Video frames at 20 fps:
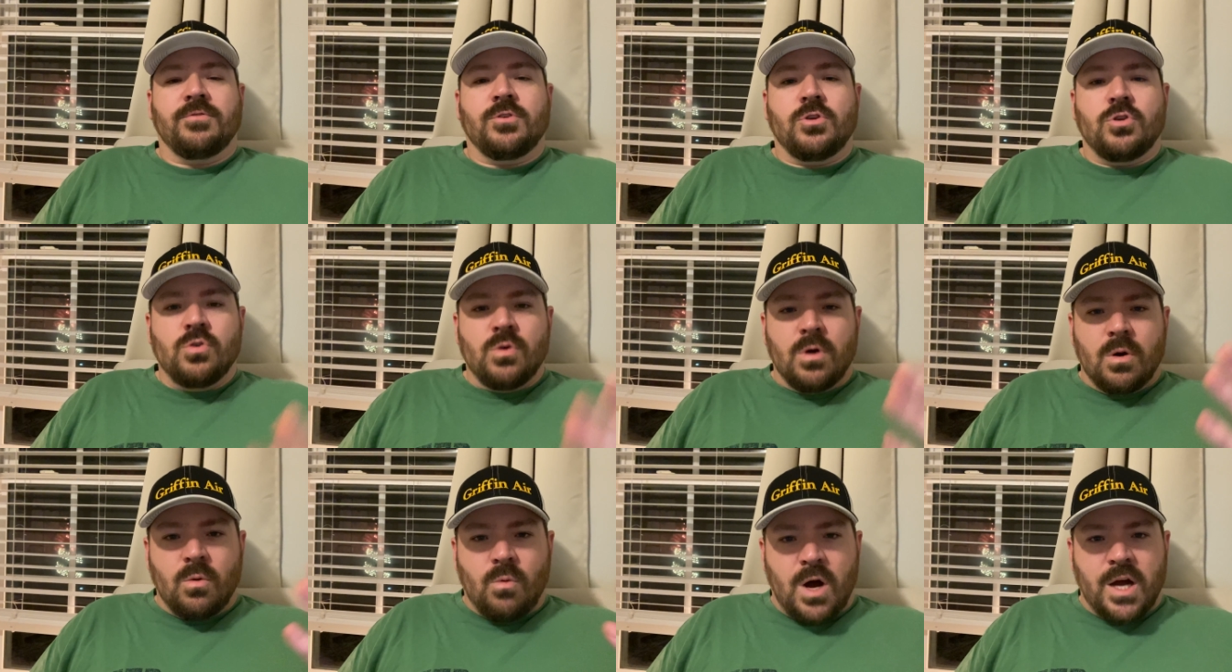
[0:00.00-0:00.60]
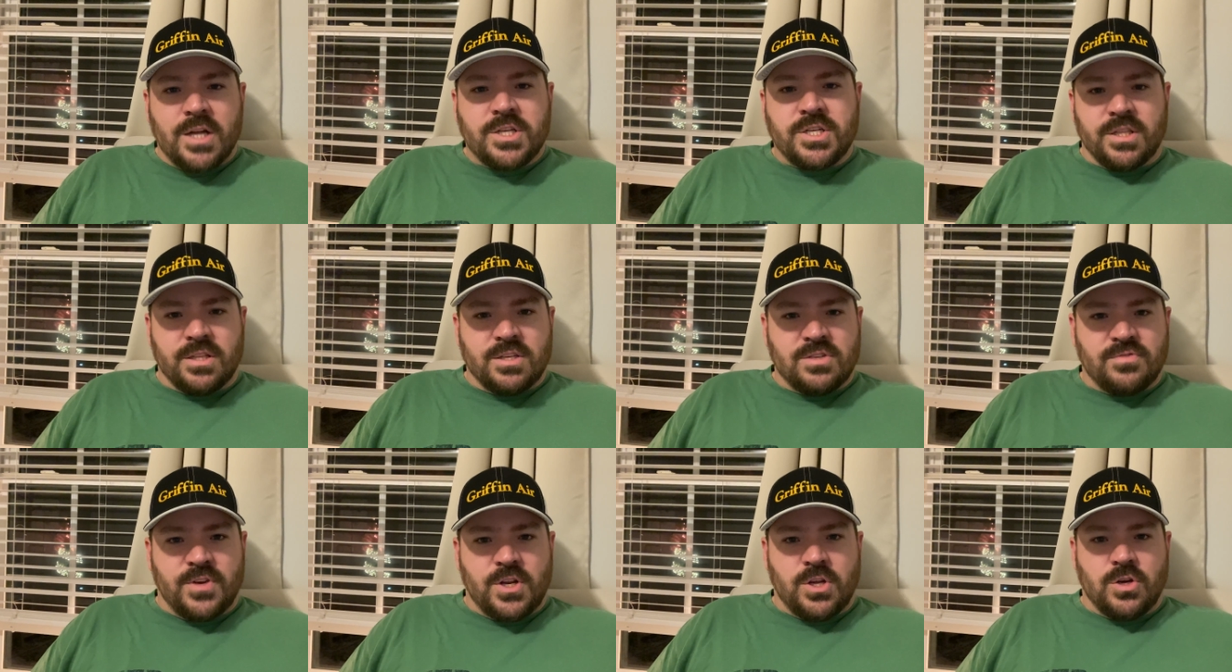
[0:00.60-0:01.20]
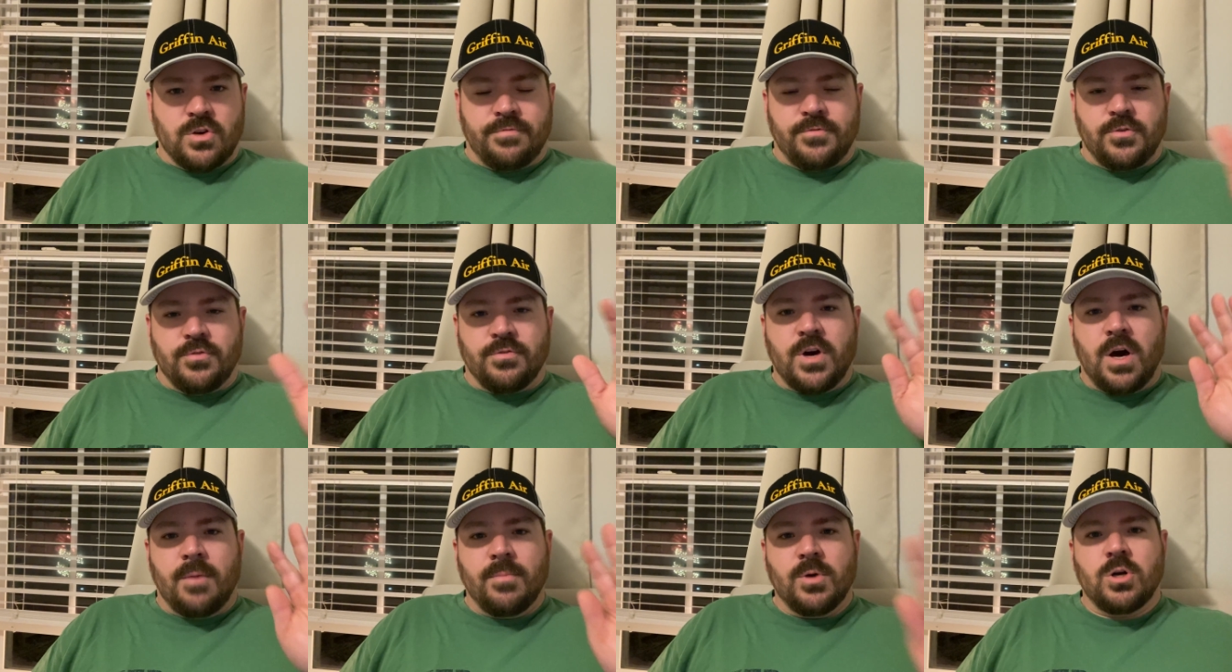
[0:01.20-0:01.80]
you are watching this video, if you've
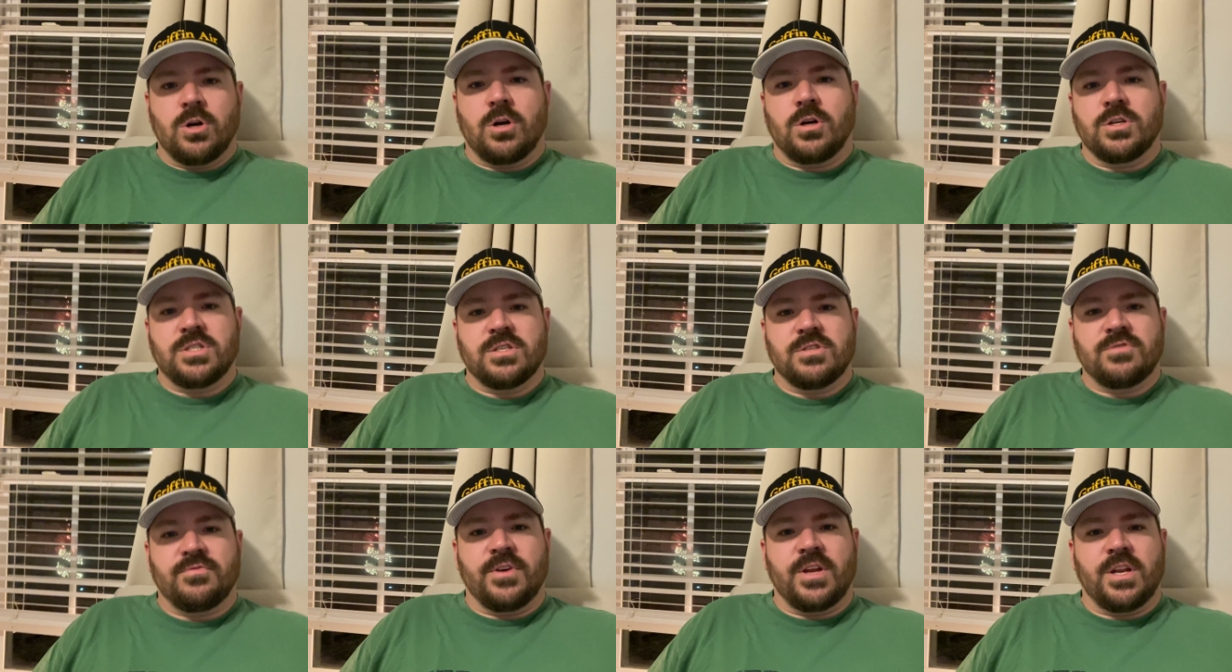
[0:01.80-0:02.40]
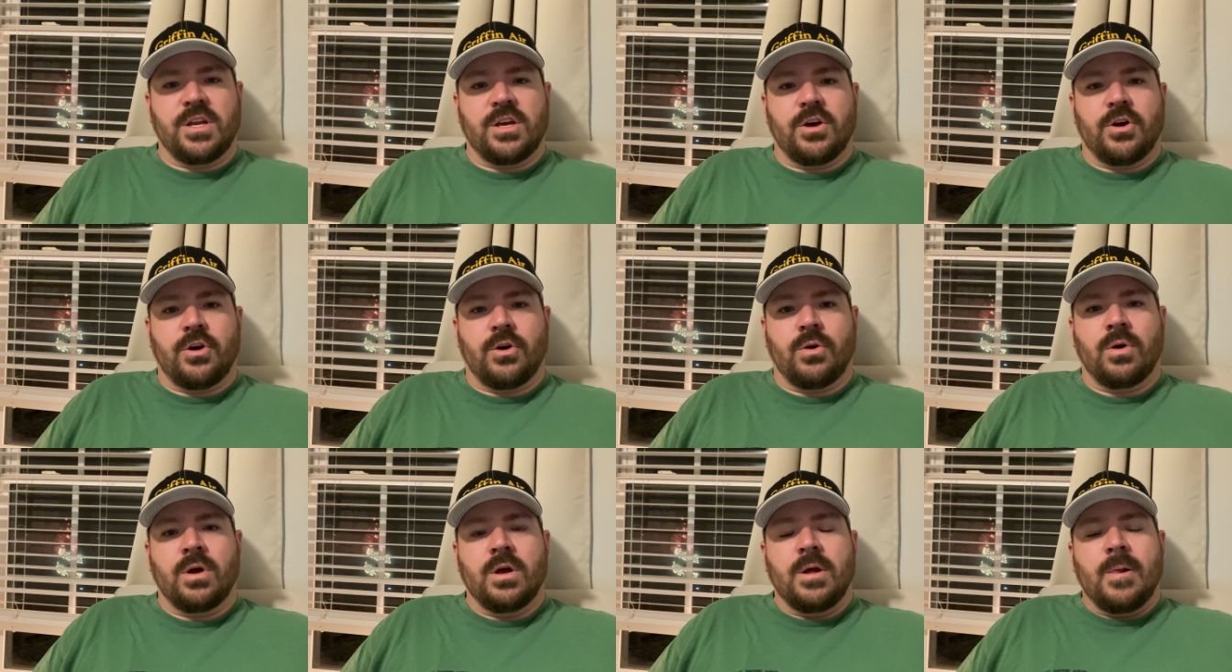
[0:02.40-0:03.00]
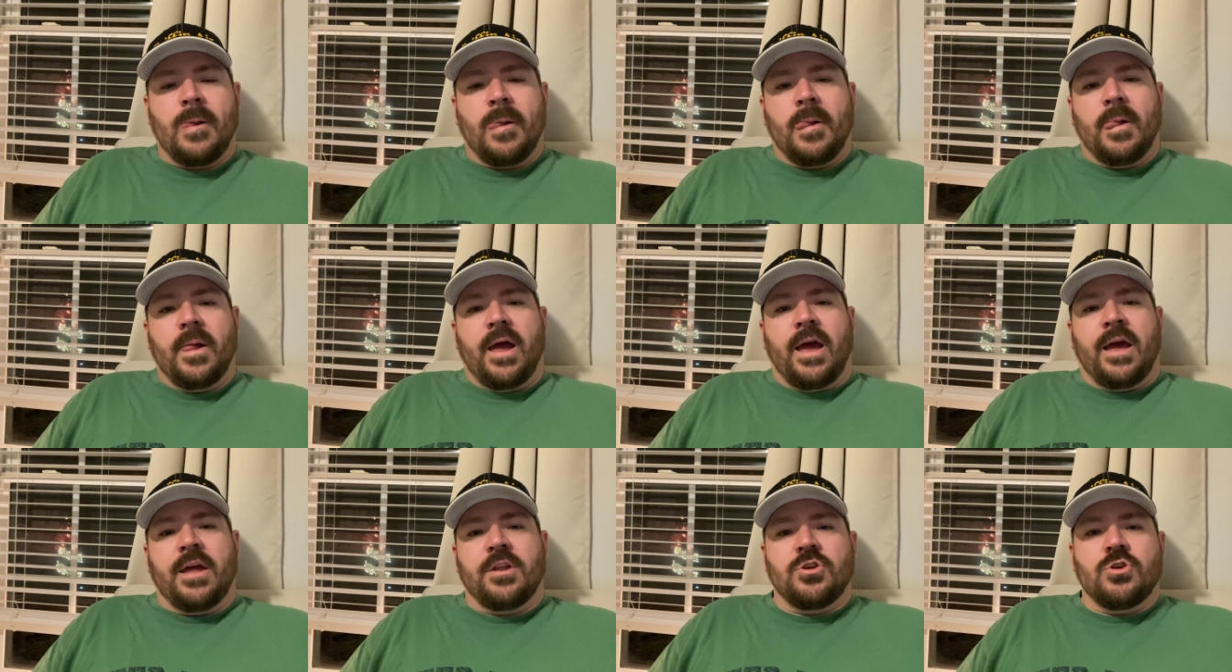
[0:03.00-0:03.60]
come across this video
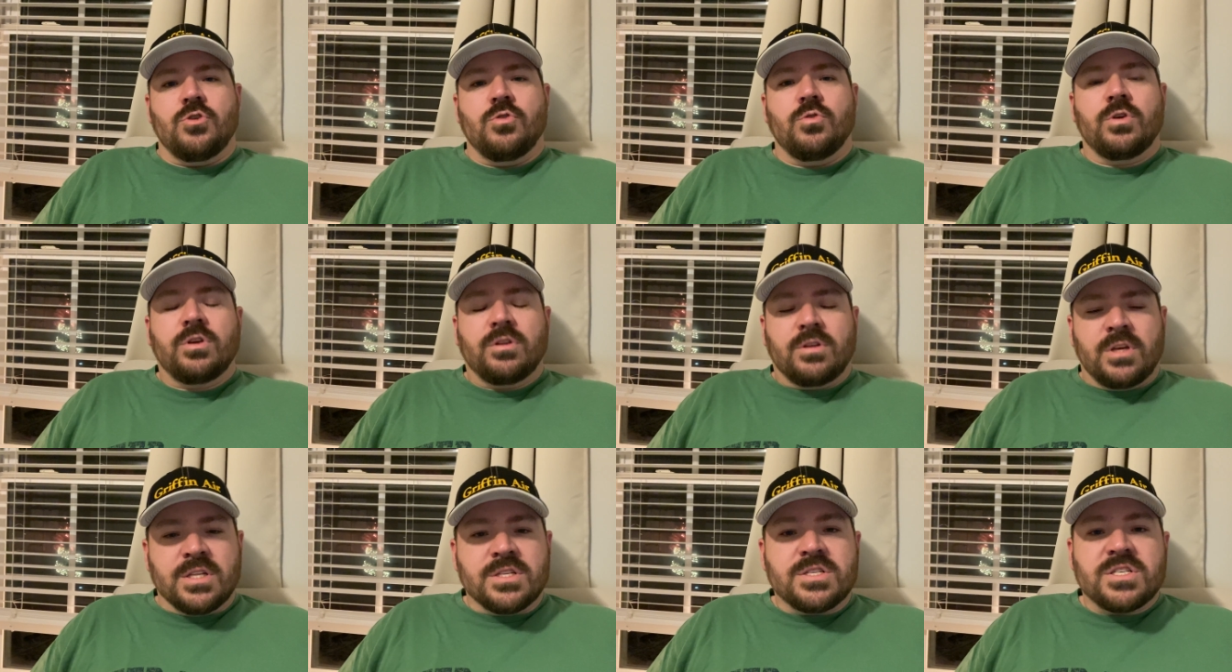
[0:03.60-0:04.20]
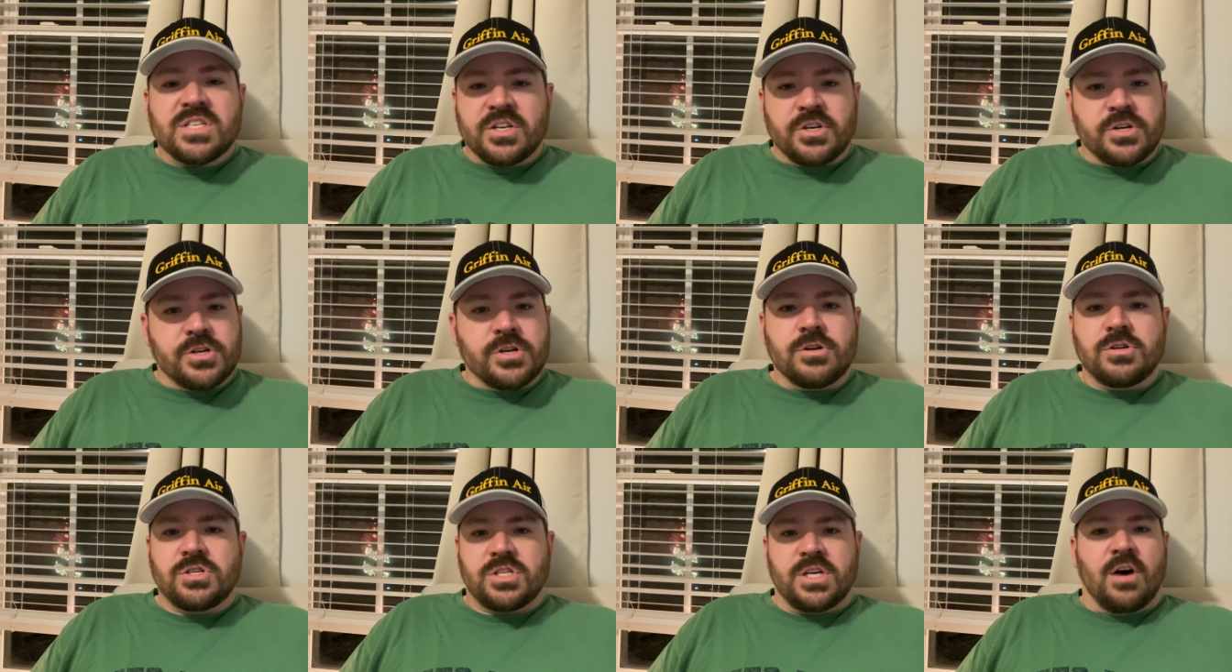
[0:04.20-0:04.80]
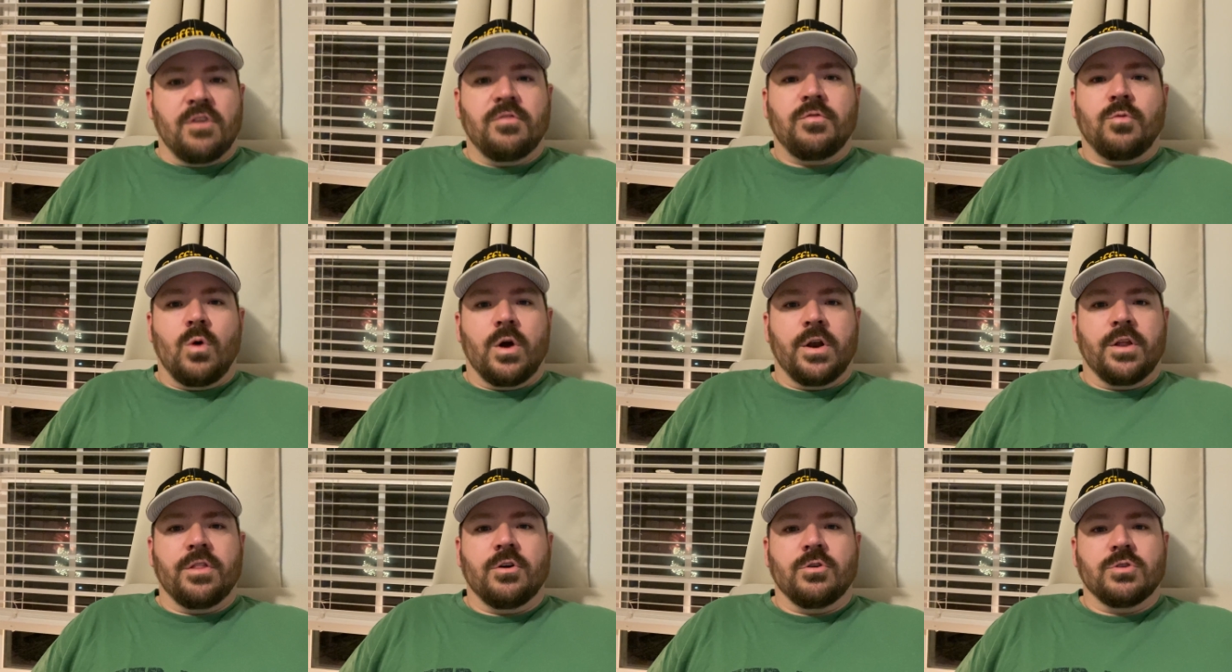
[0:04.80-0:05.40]
and you consider yourself
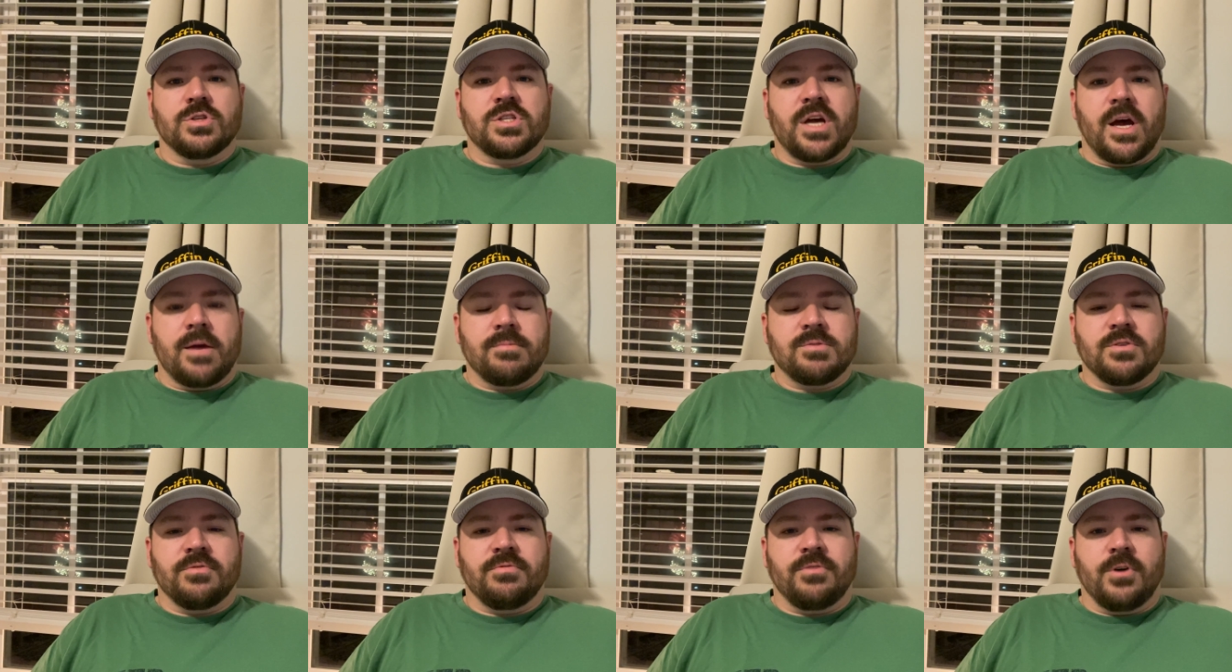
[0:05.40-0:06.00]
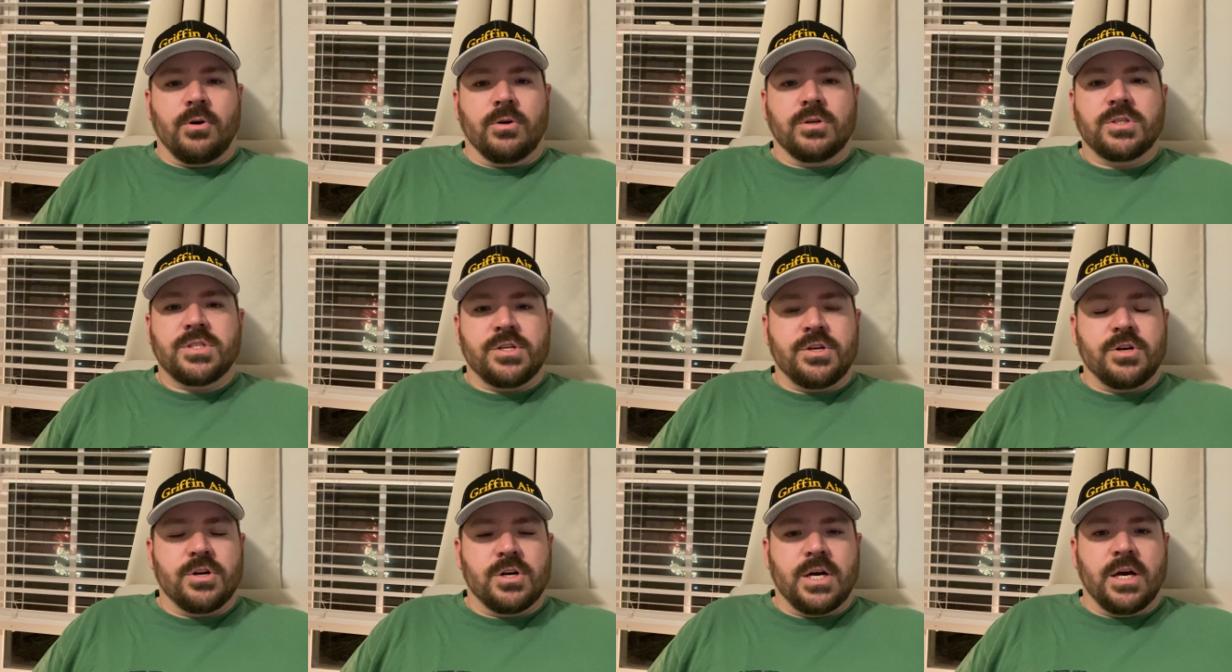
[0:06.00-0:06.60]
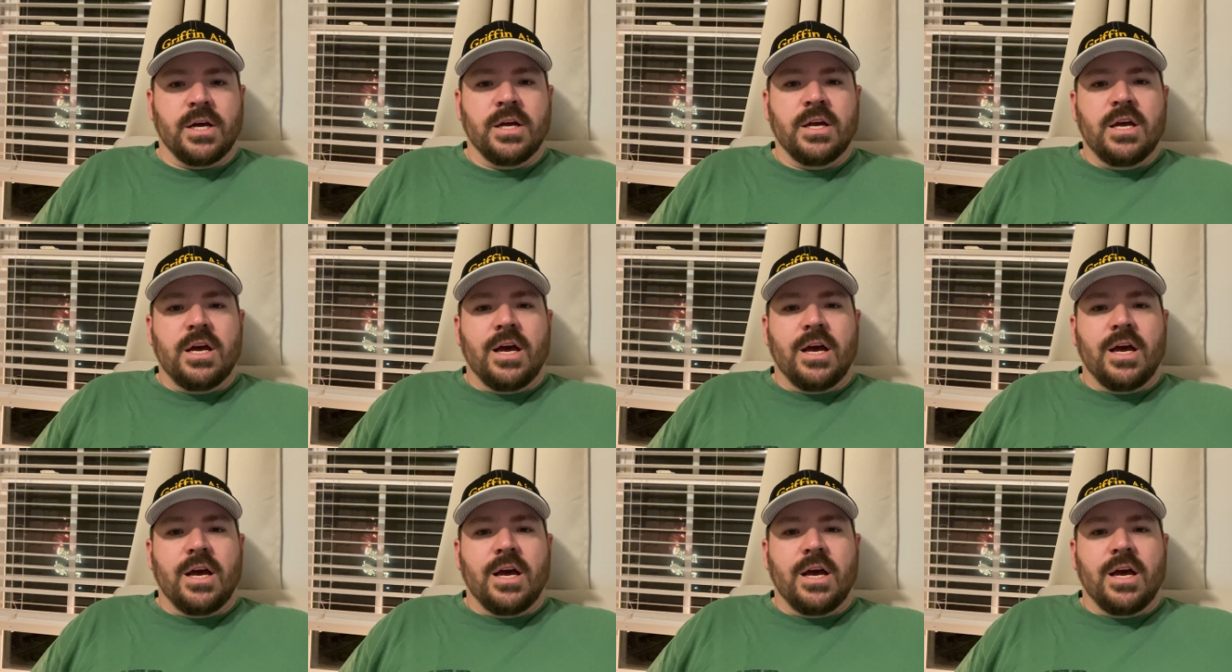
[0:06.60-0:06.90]
one of those types of folks, you're a,